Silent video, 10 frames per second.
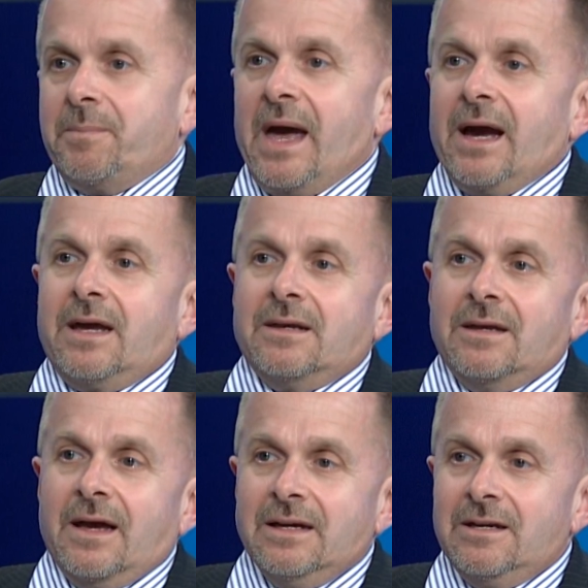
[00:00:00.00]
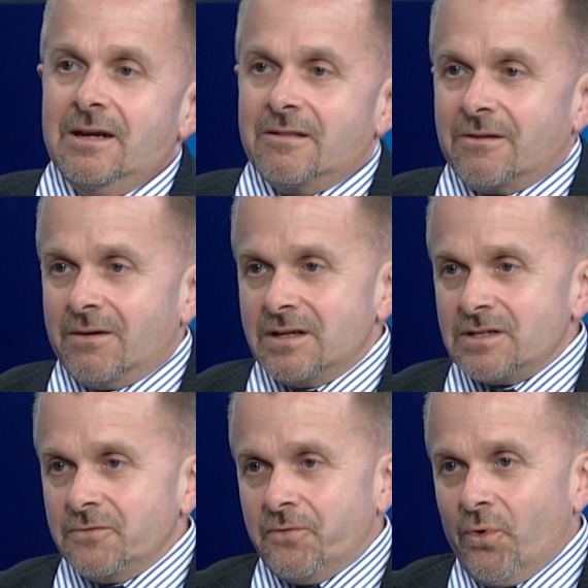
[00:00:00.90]
Back in the nineteen thirties
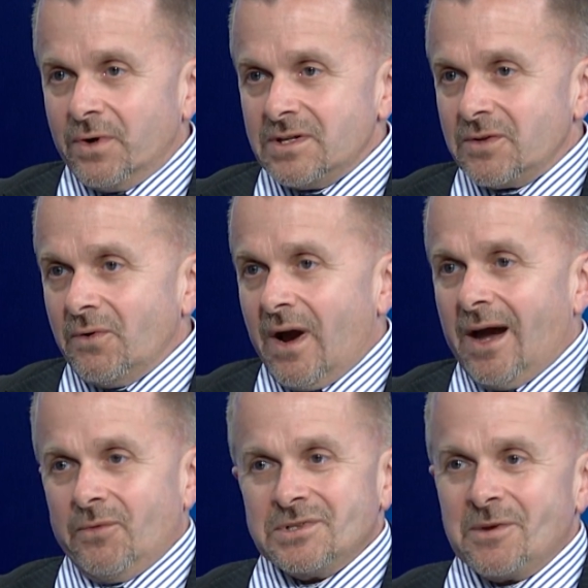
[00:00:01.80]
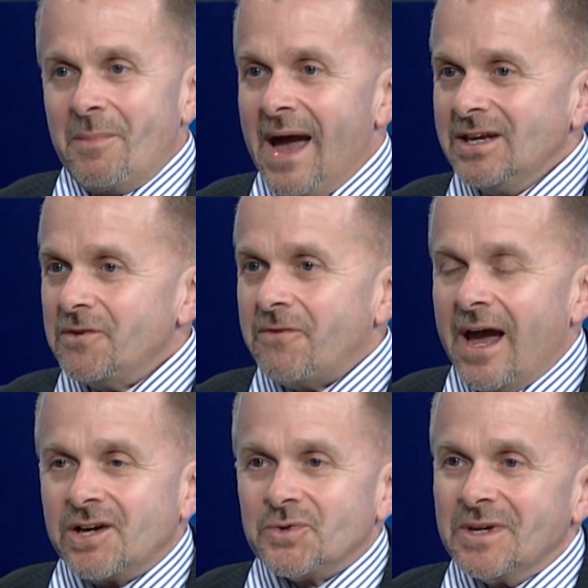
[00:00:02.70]
and forties, Long Island was a
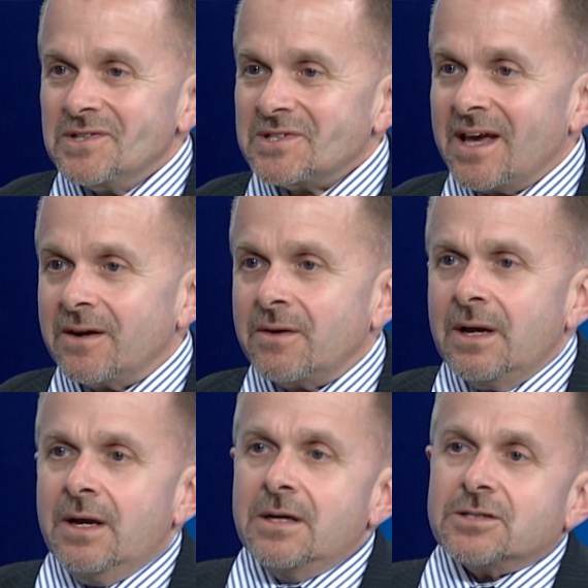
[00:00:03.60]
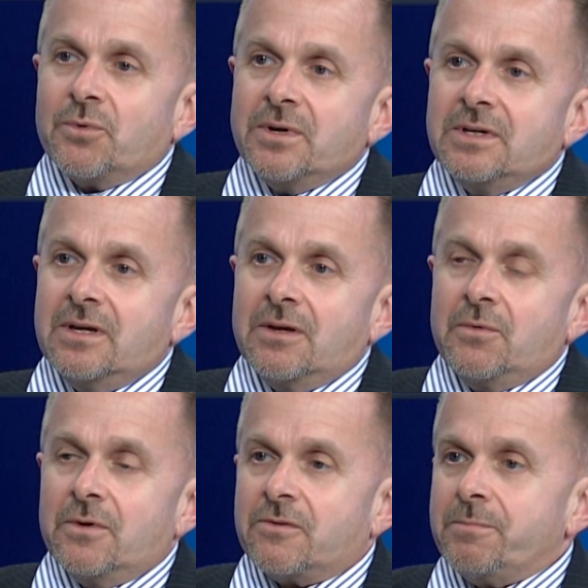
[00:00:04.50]
manufacturing center. So we're dealing
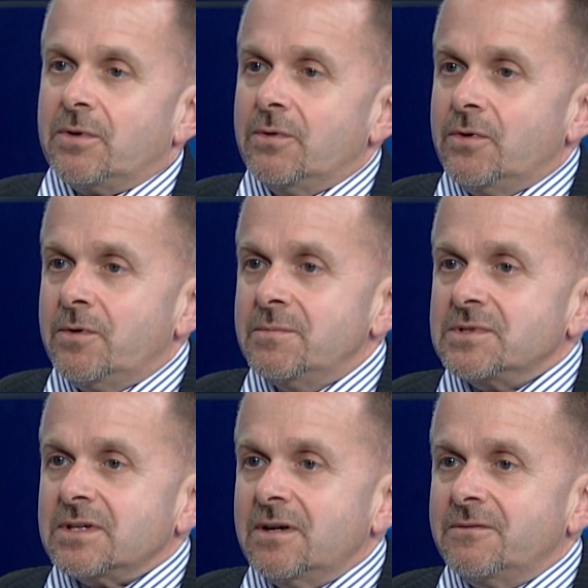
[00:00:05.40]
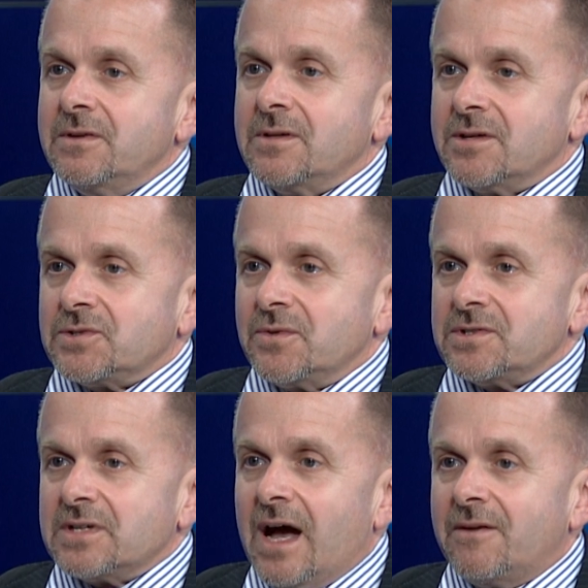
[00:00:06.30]
with plumes of industrial
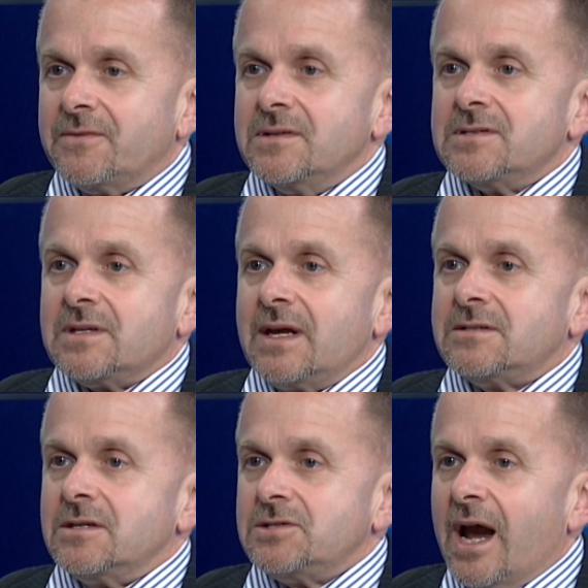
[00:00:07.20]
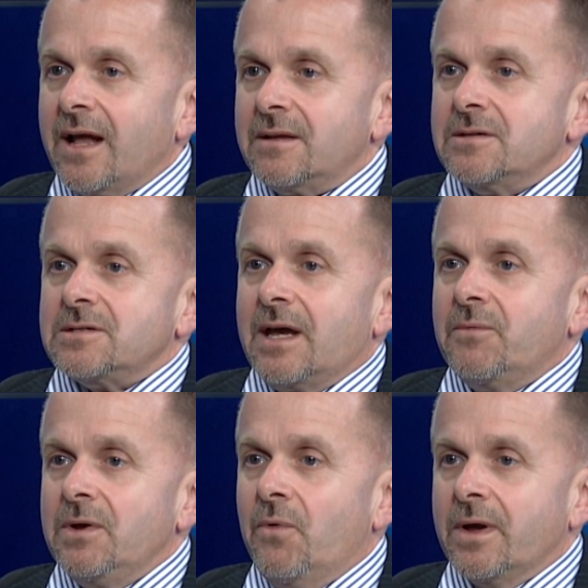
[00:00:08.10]
solvents. That's a challenge that
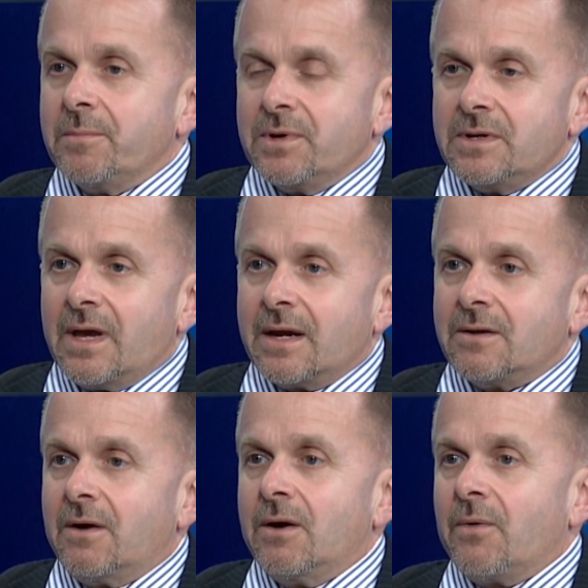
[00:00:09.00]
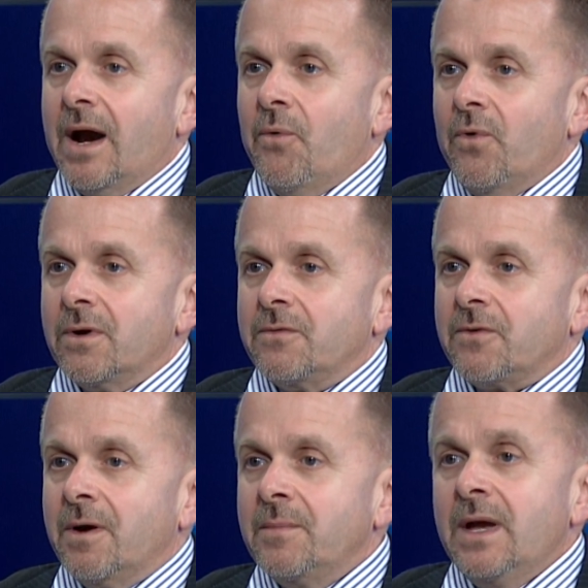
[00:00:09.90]
we want to protect our groundwater
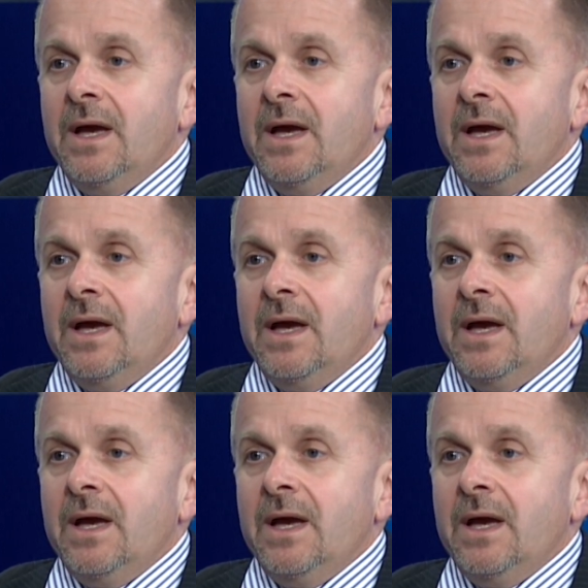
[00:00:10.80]
from.